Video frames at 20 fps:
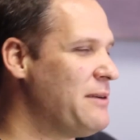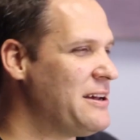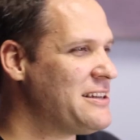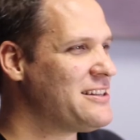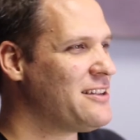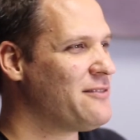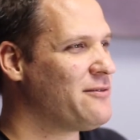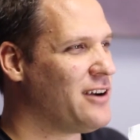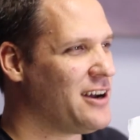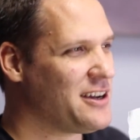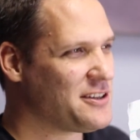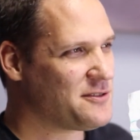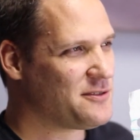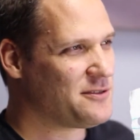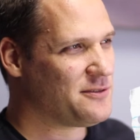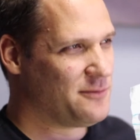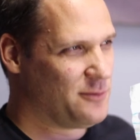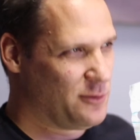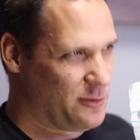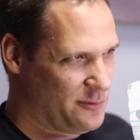best advice
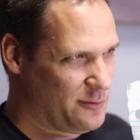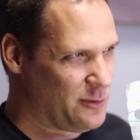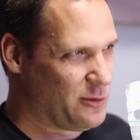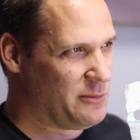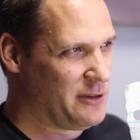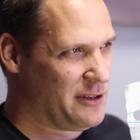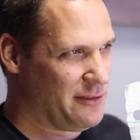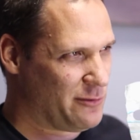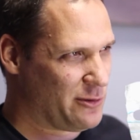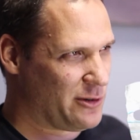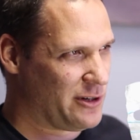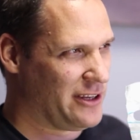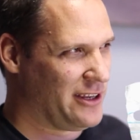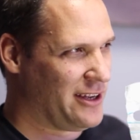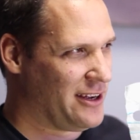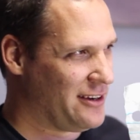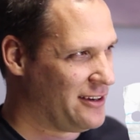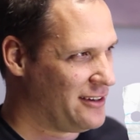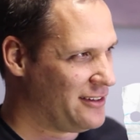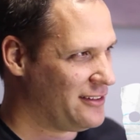for me for a
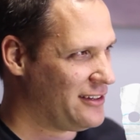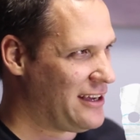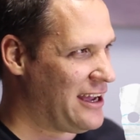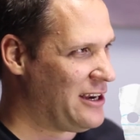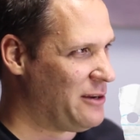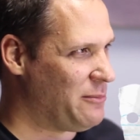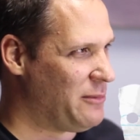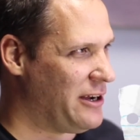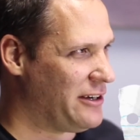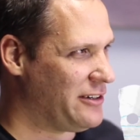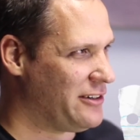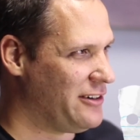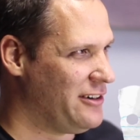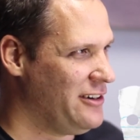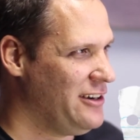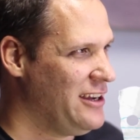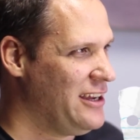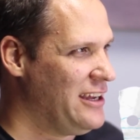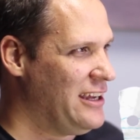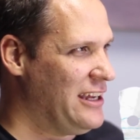young animator
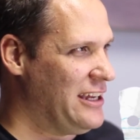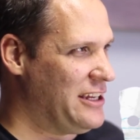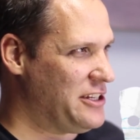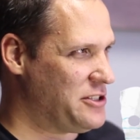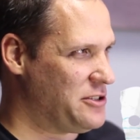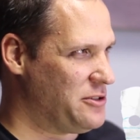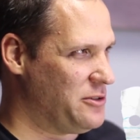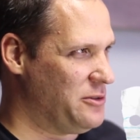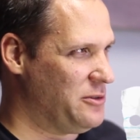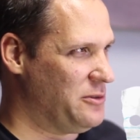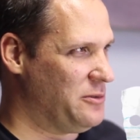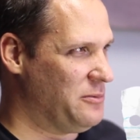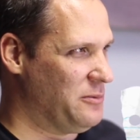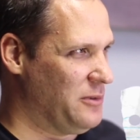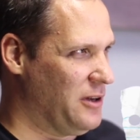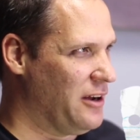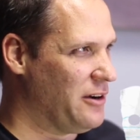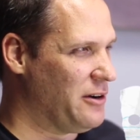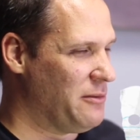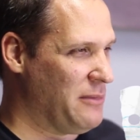is to
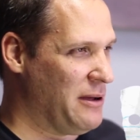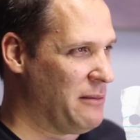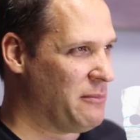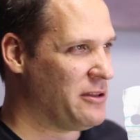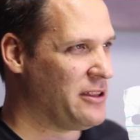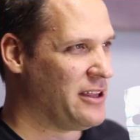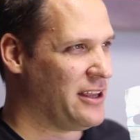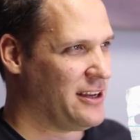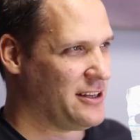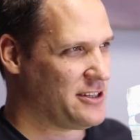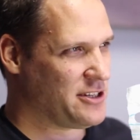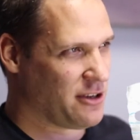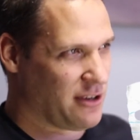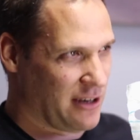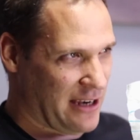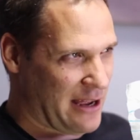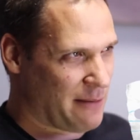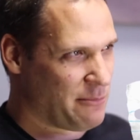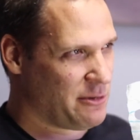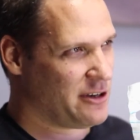remember that it's a
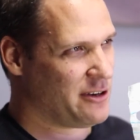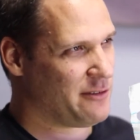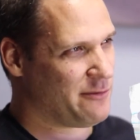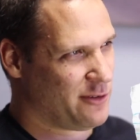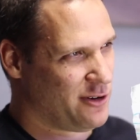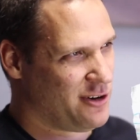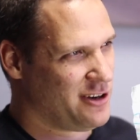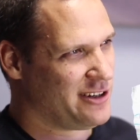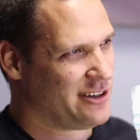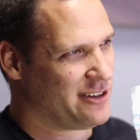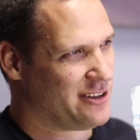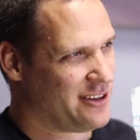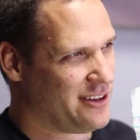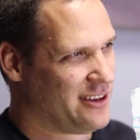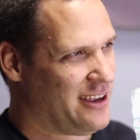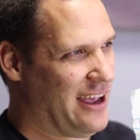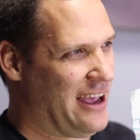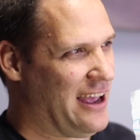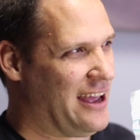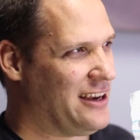collaborative art,
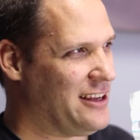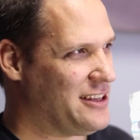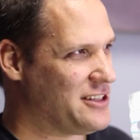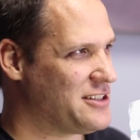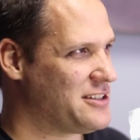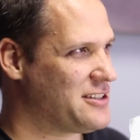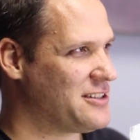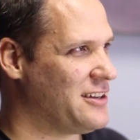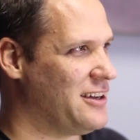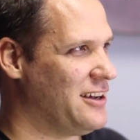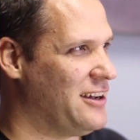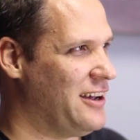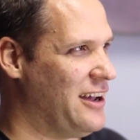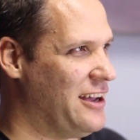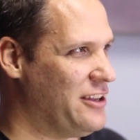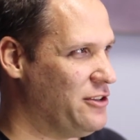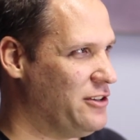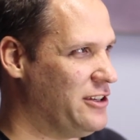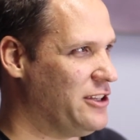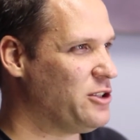and
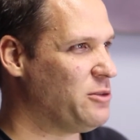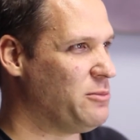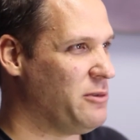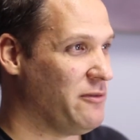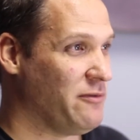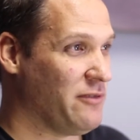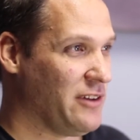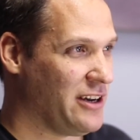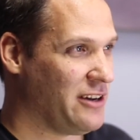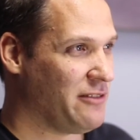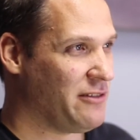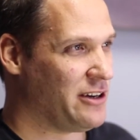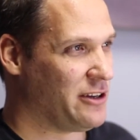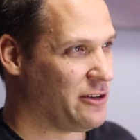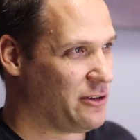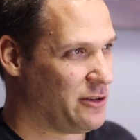and you need to be very, very